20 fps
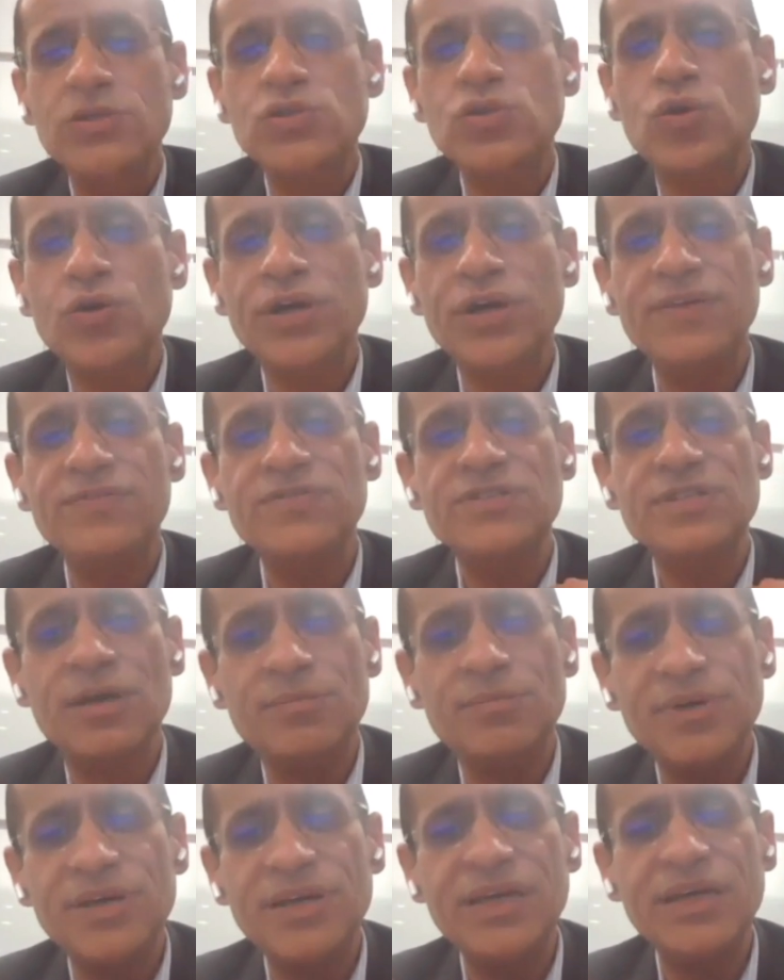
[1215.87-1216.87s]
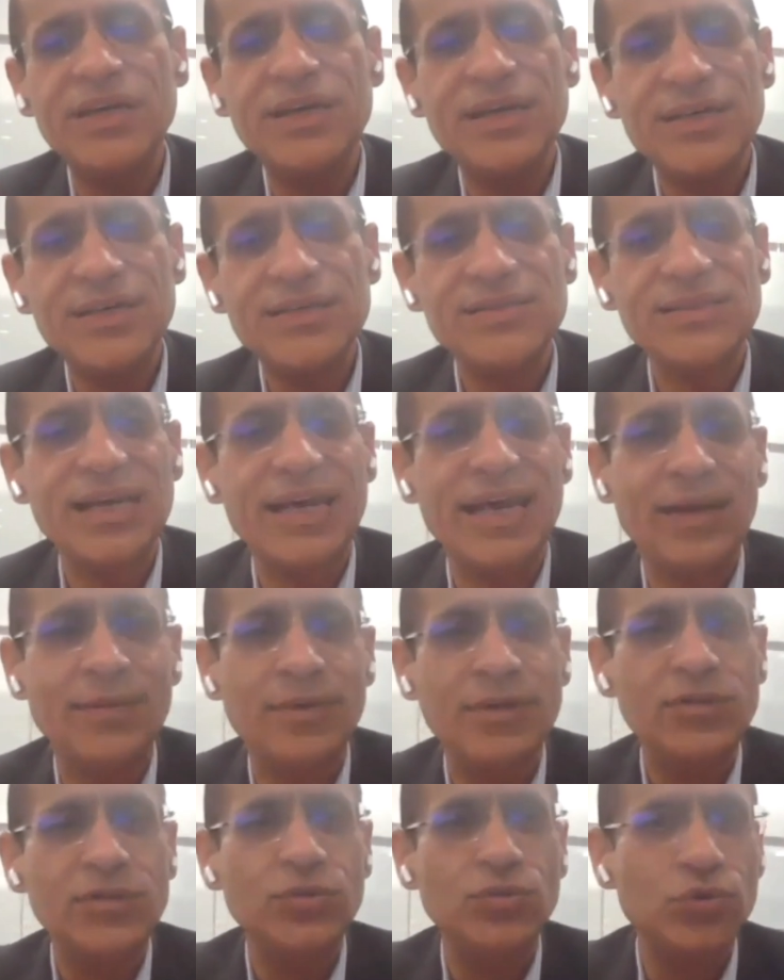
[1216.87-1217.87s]
So if somebody is
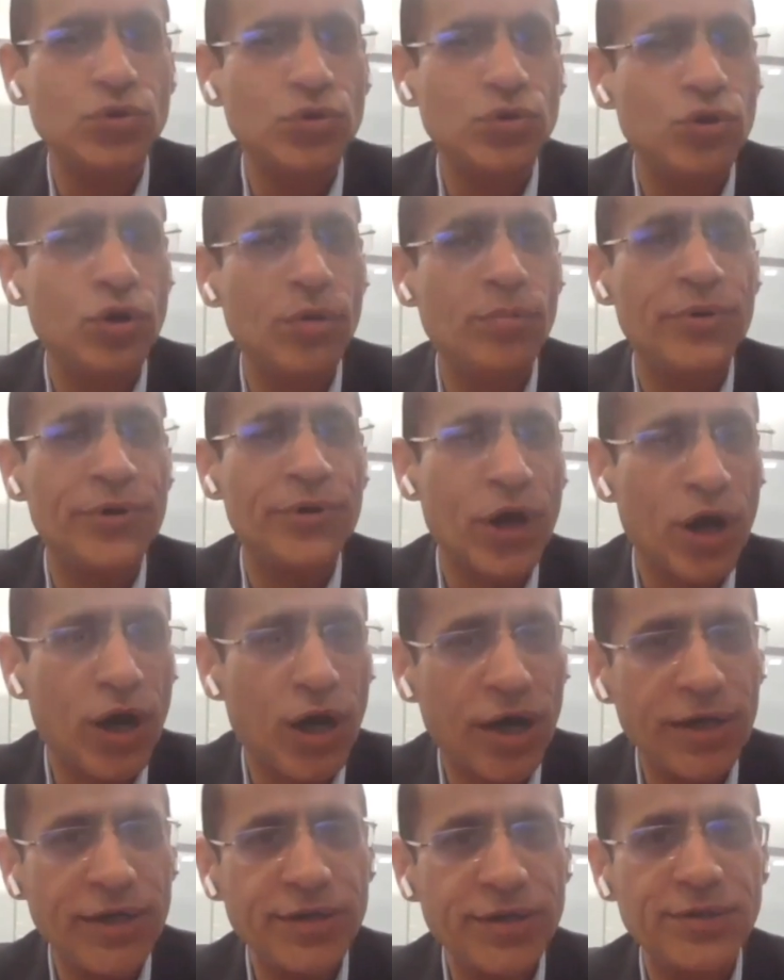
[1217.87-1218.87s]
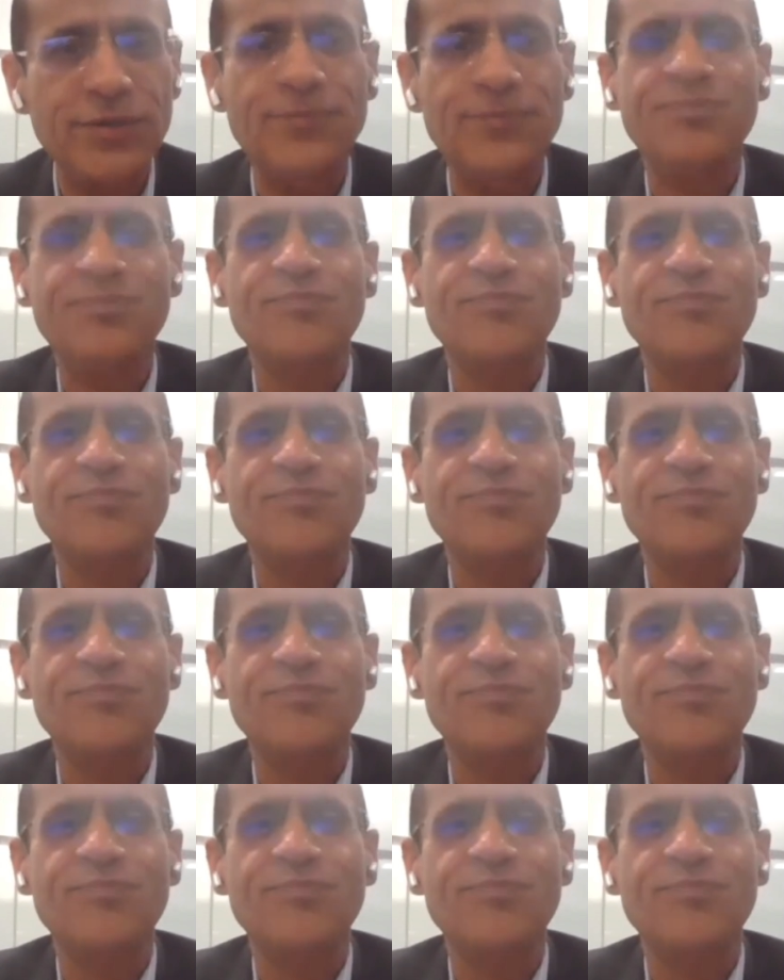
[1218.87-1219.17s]
able to go abroad,